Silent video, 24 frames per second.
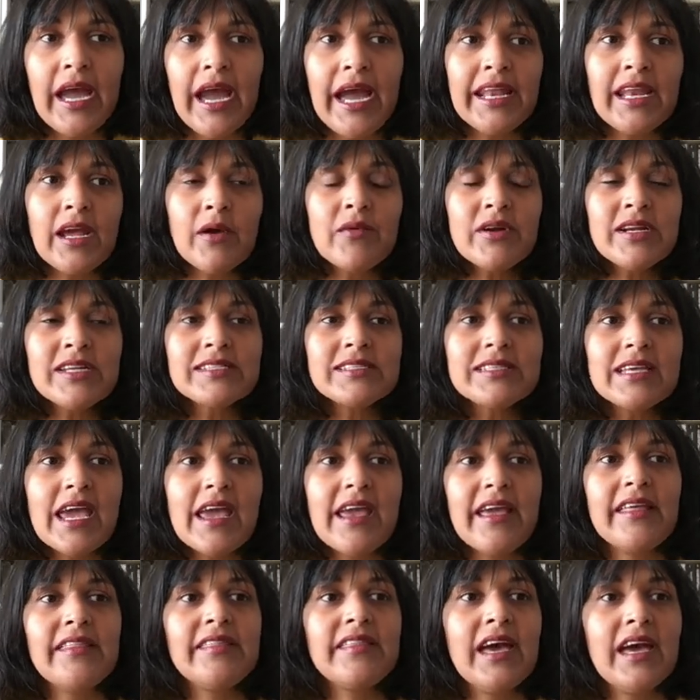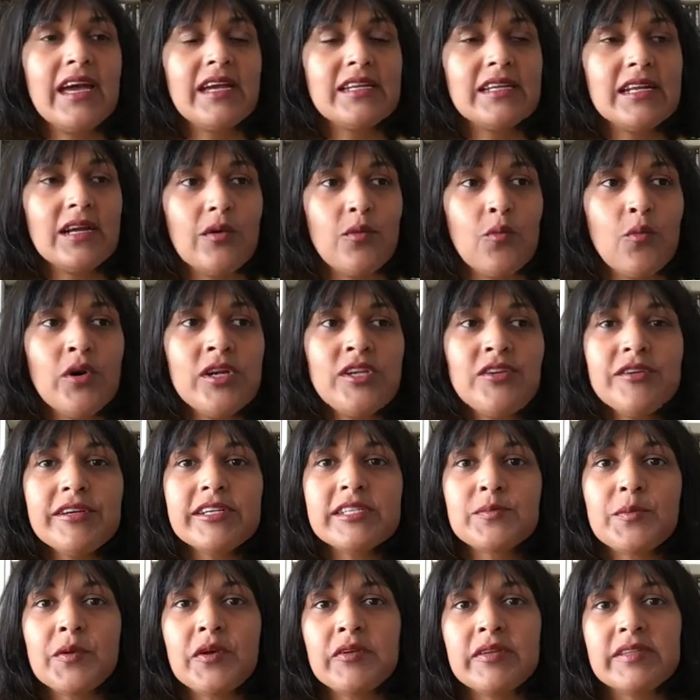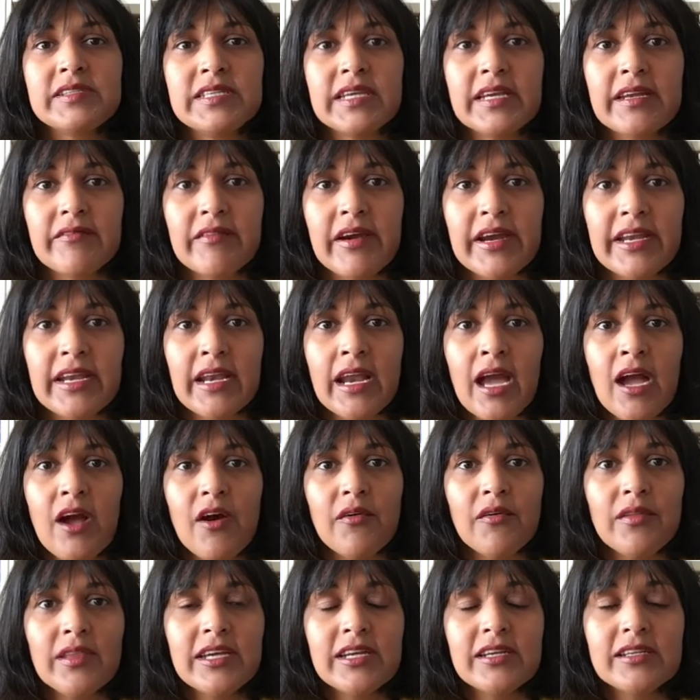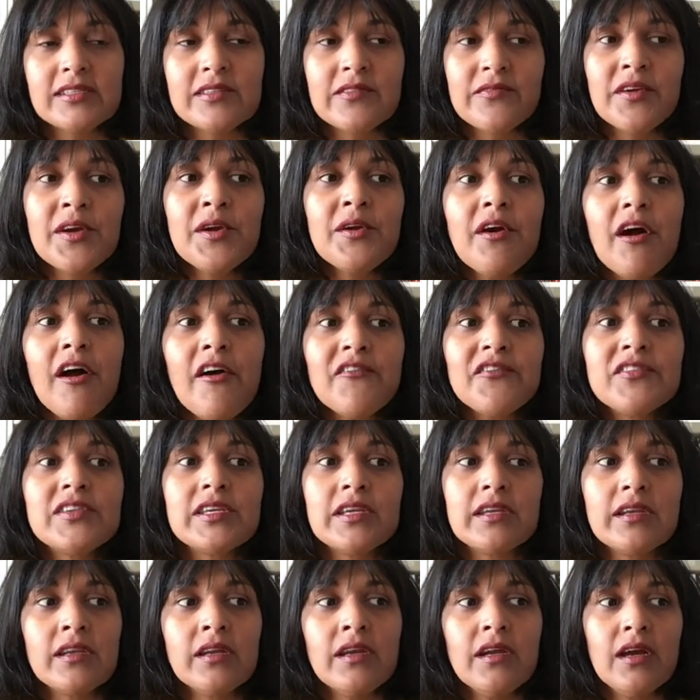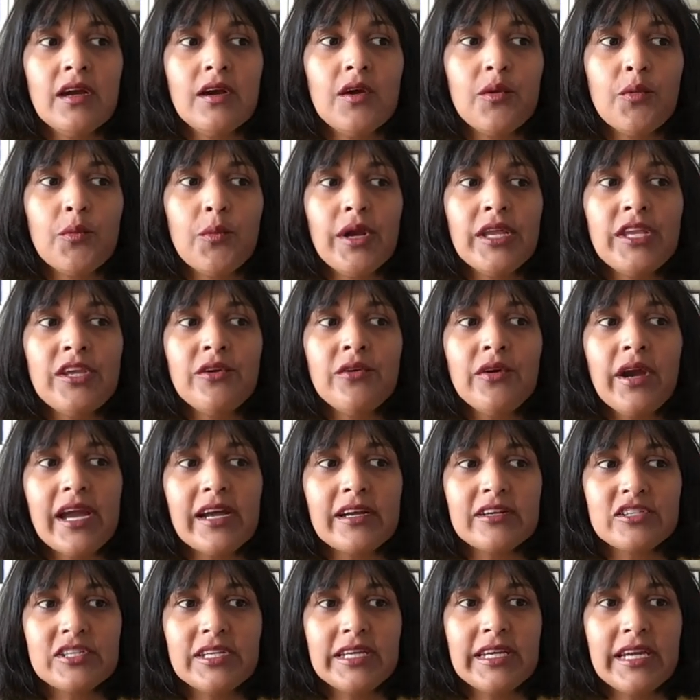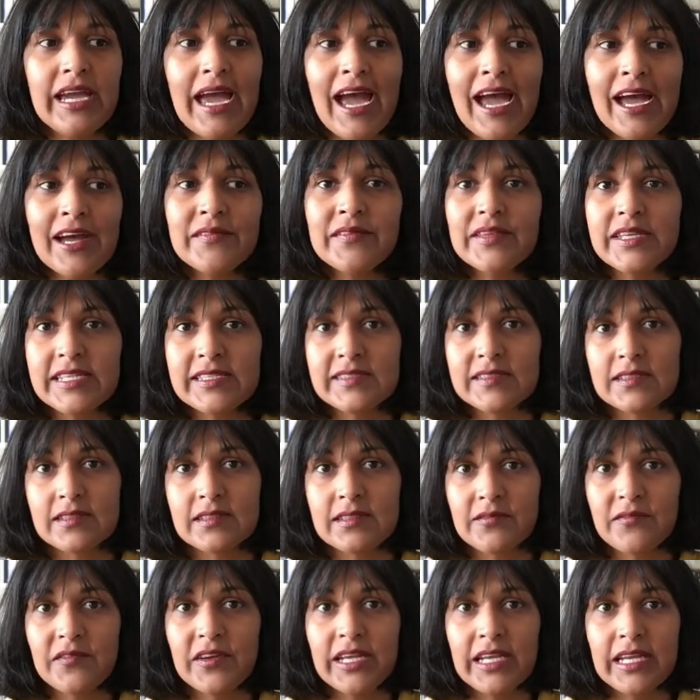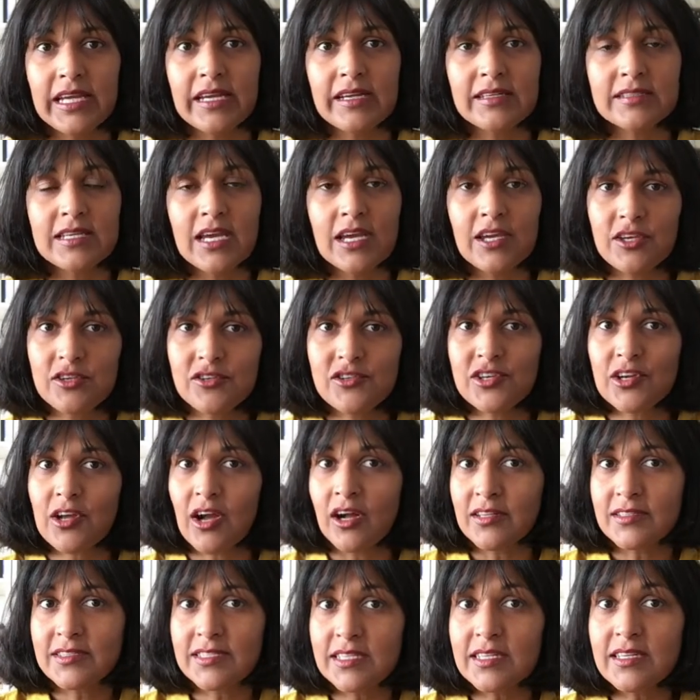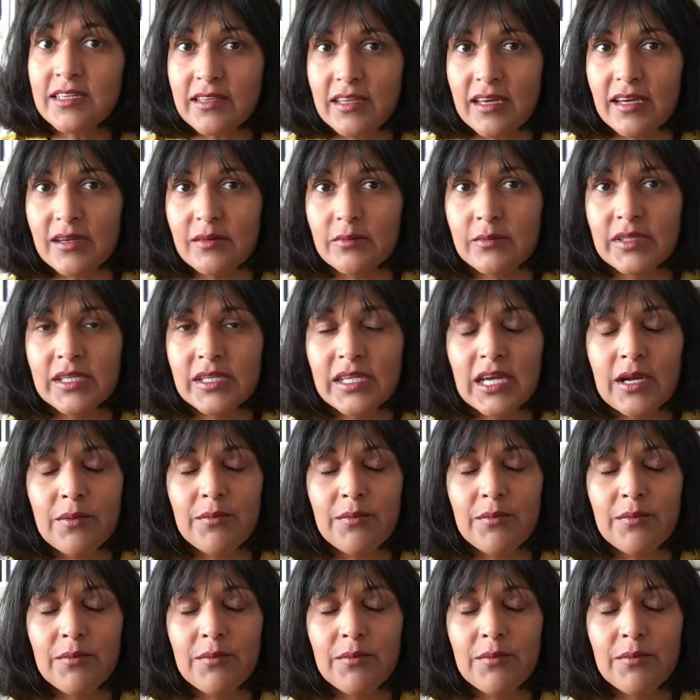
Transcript: And I want to say that what you're experiencing right now, like very often, when you actually have these feelings, you should consider them.